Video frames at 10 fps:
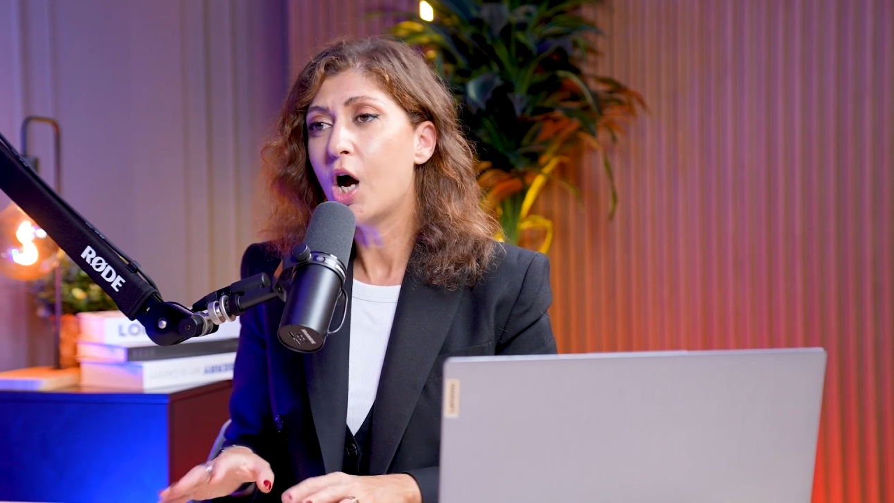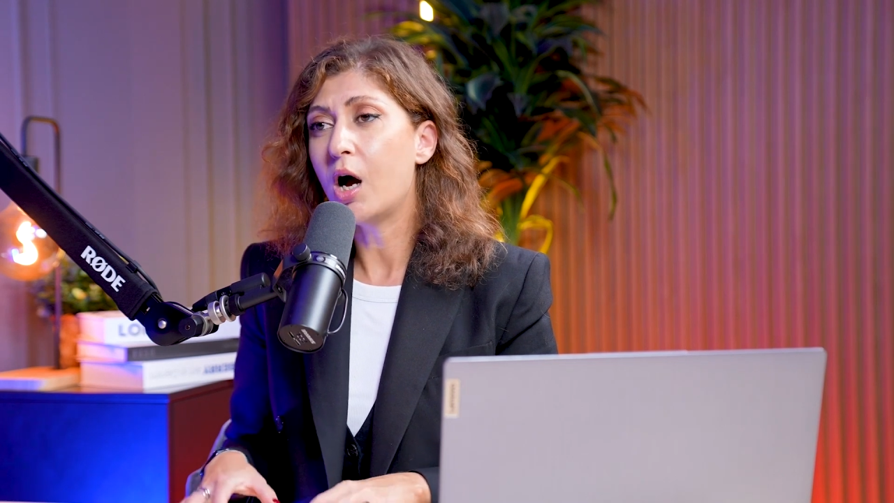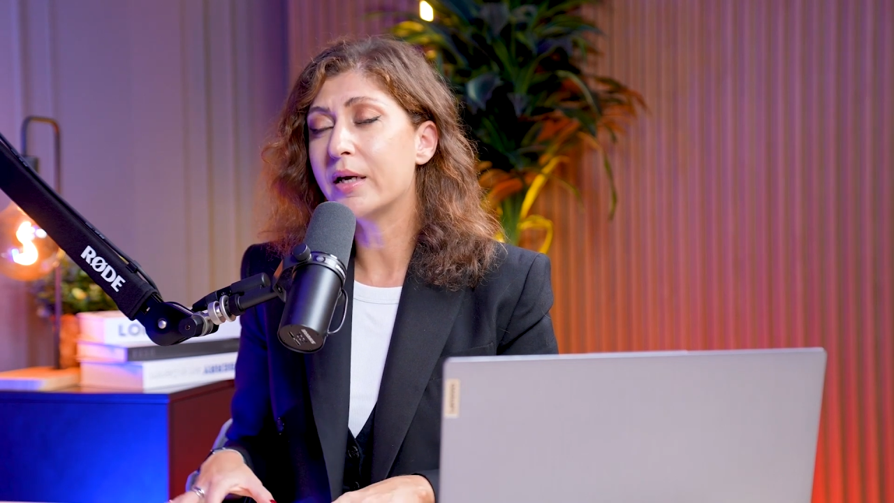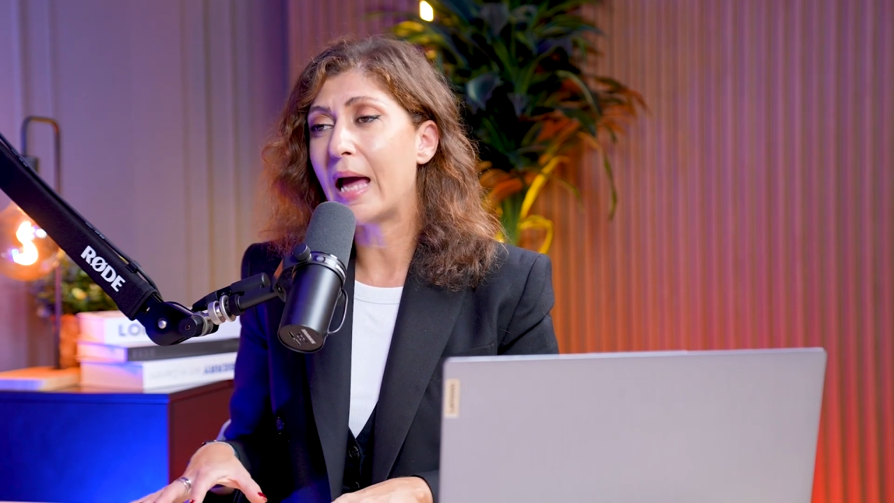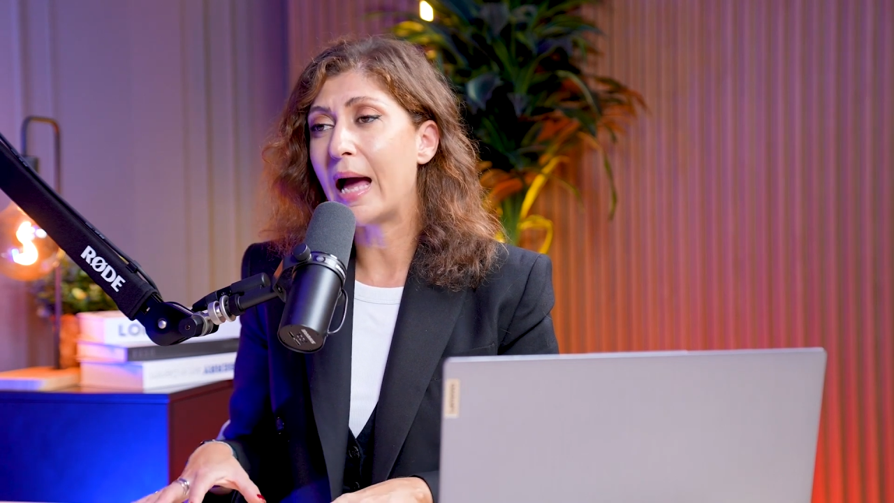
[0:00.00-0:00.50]

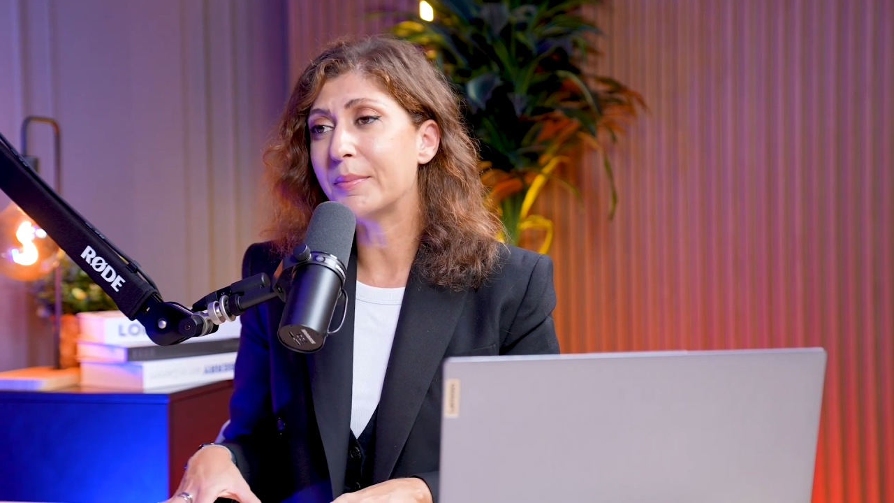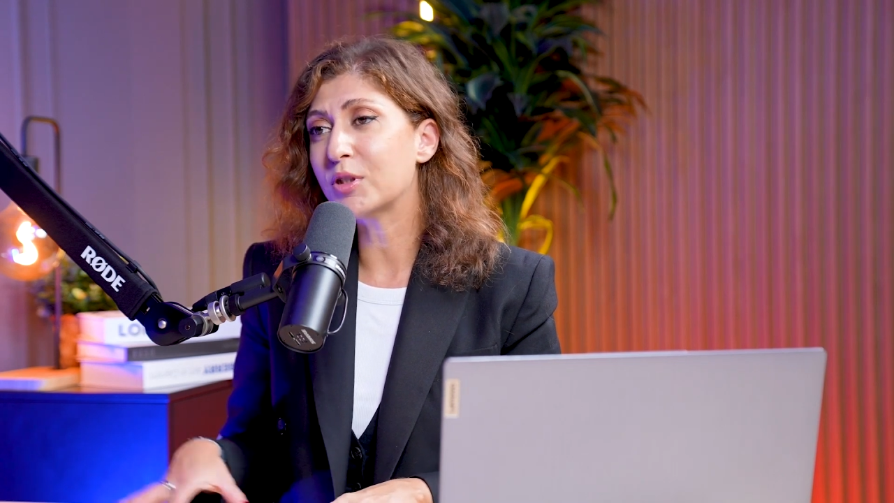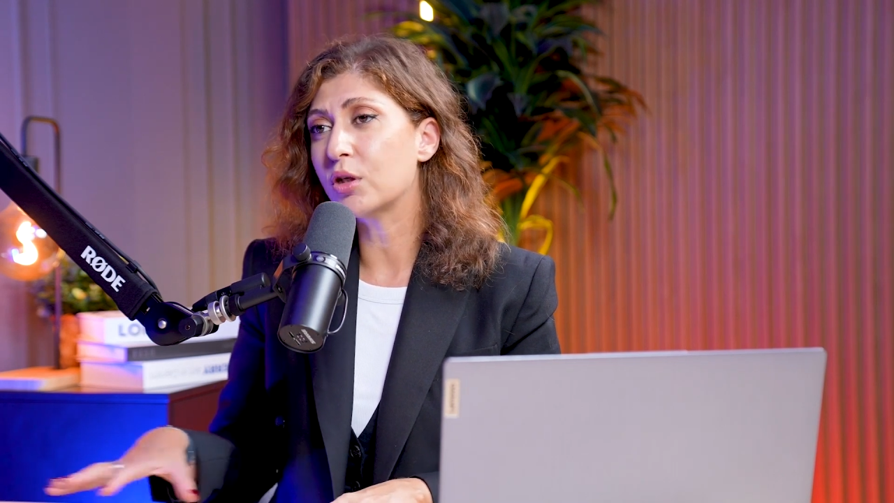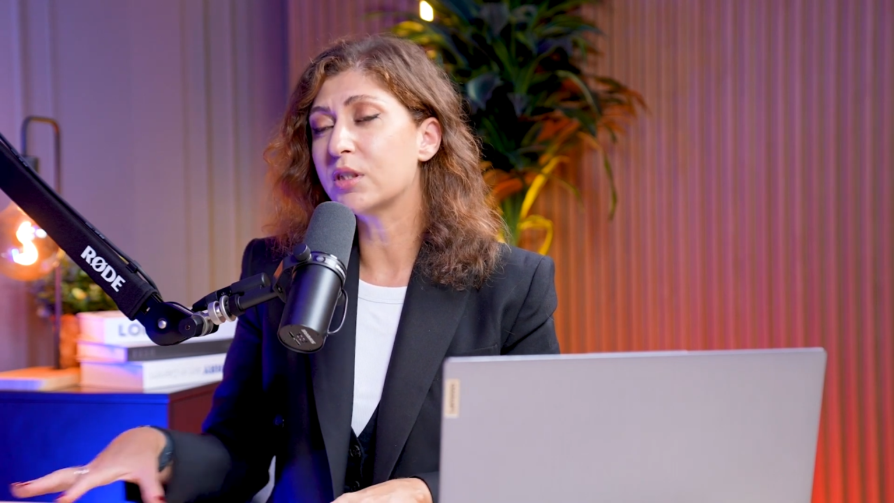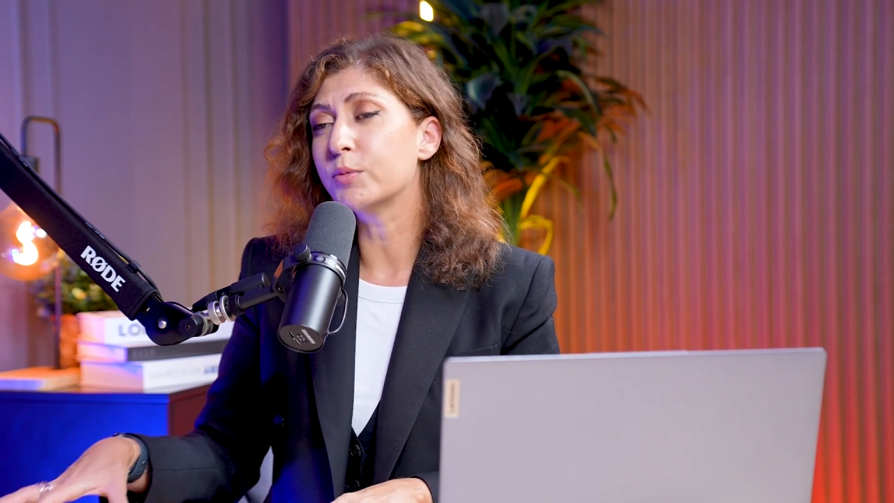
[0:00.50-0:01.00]
on
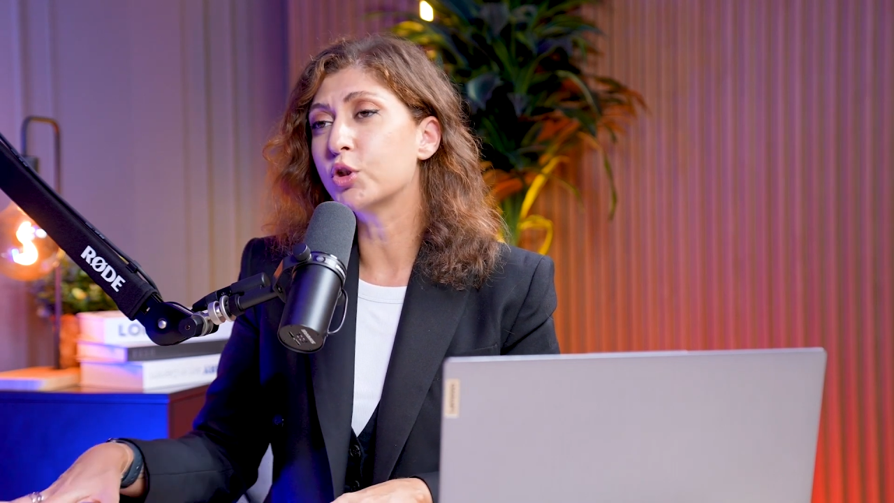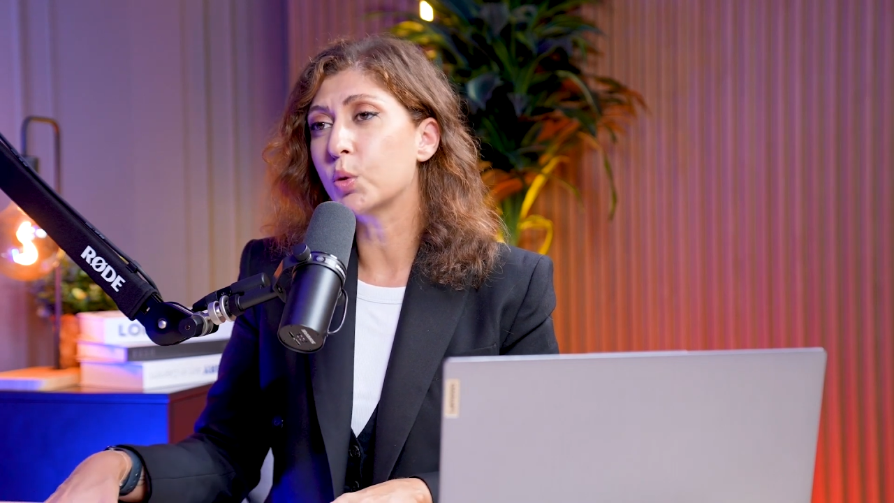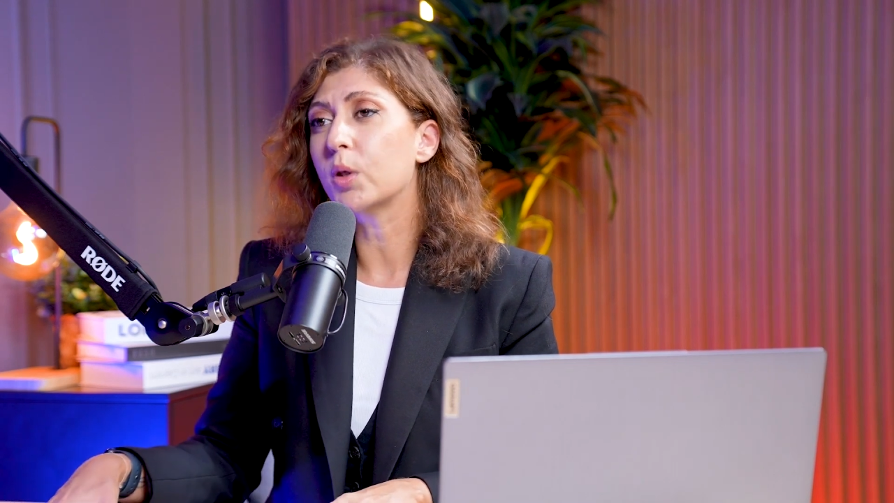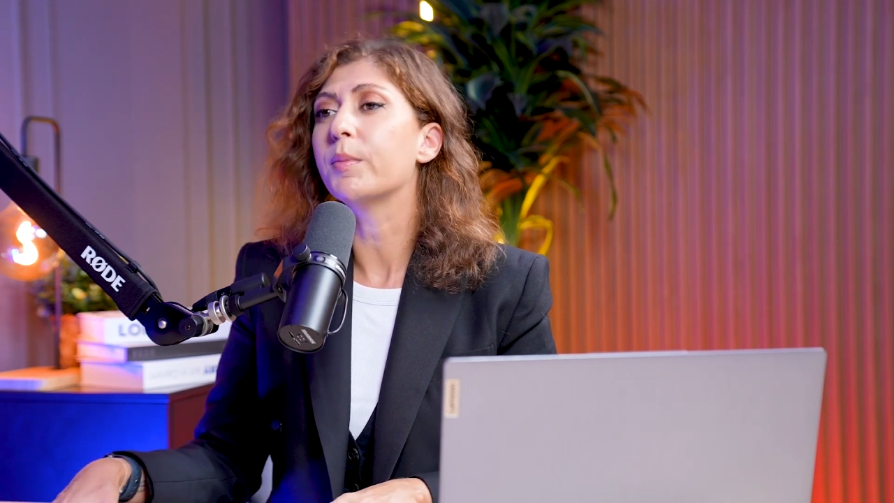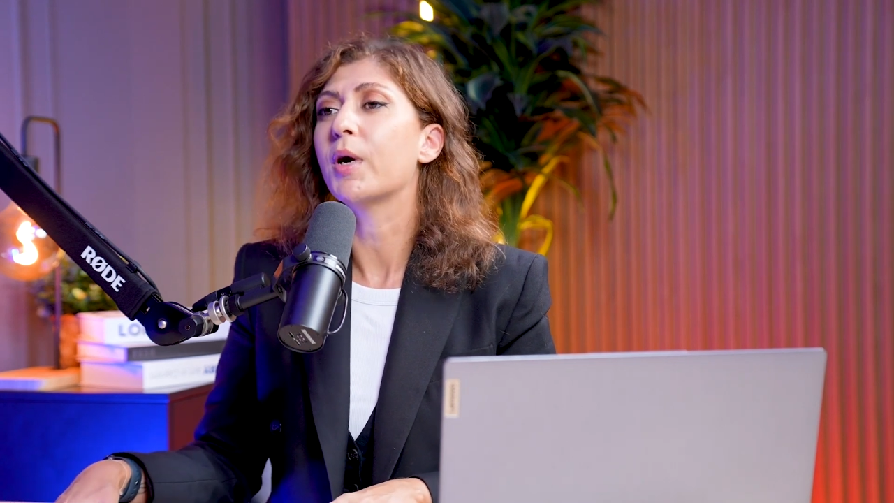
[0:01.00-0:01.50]
Amazon's
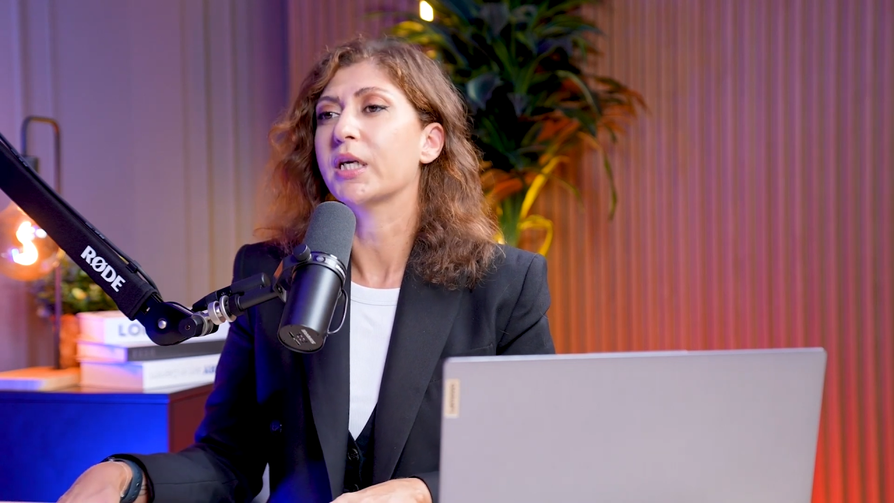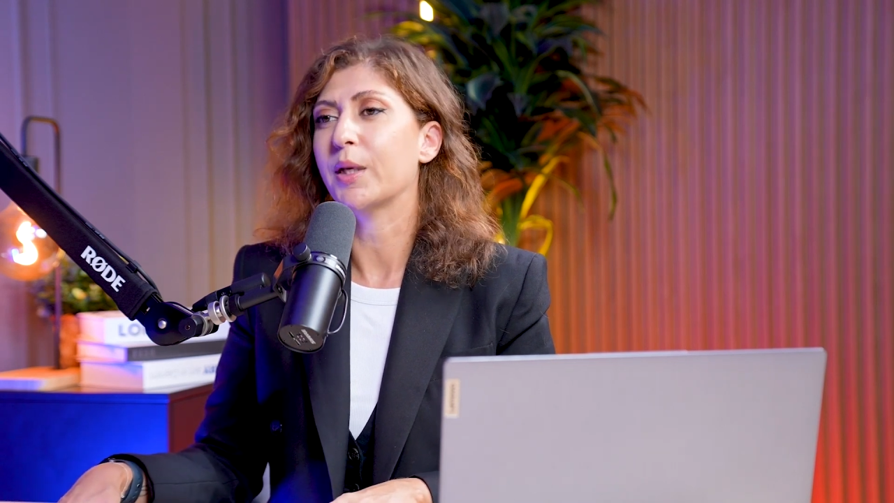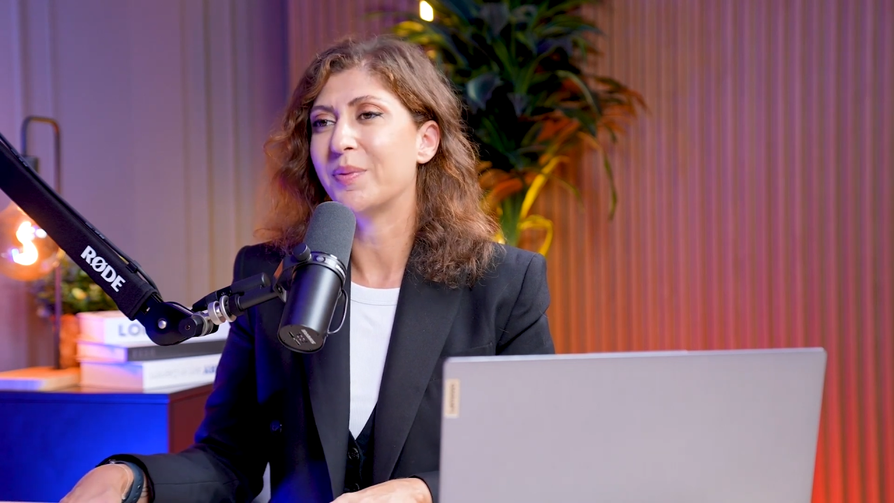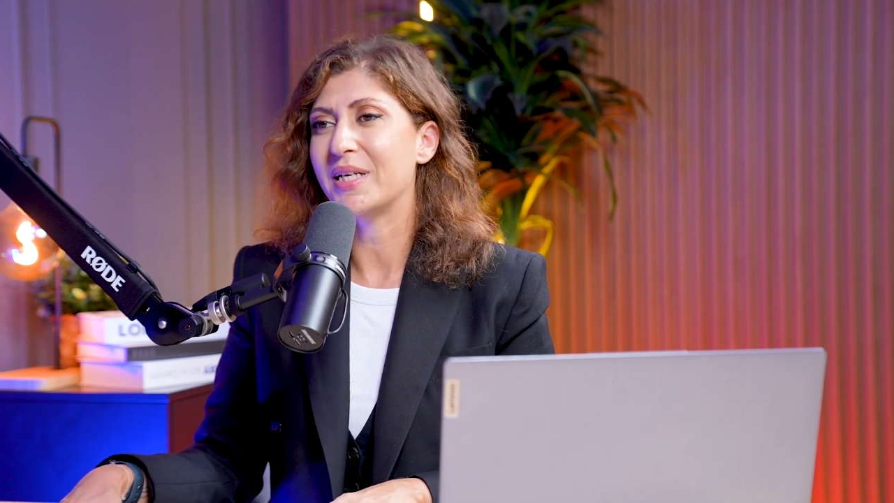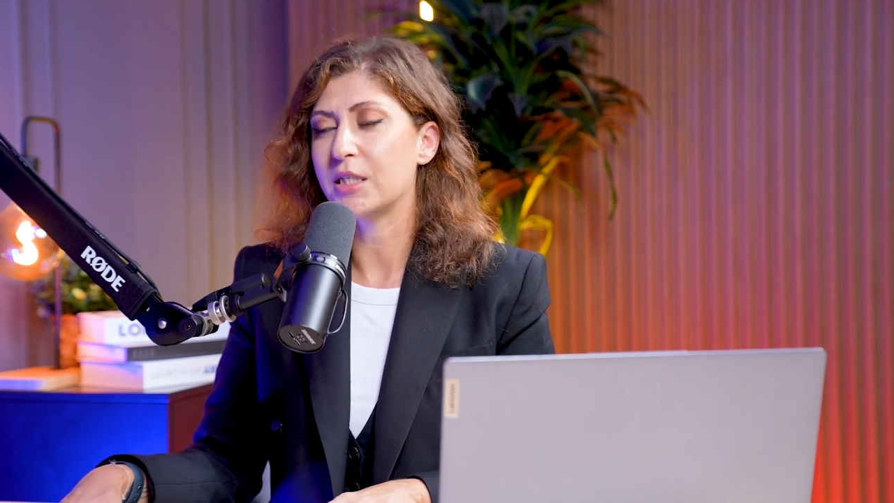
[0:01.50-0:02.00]
mature
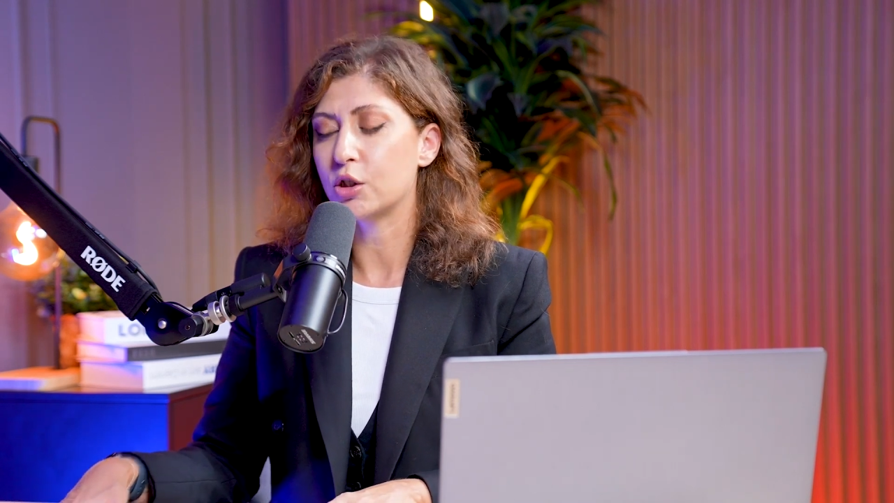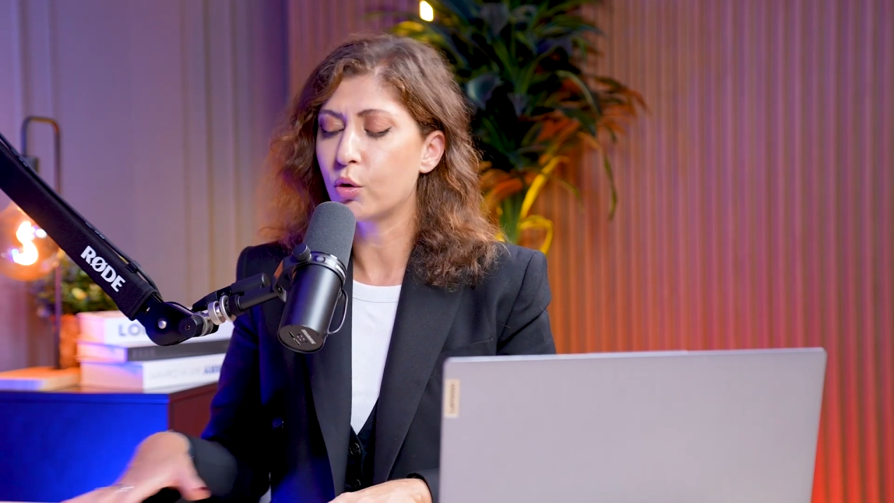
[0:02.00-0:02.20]
marketplaces.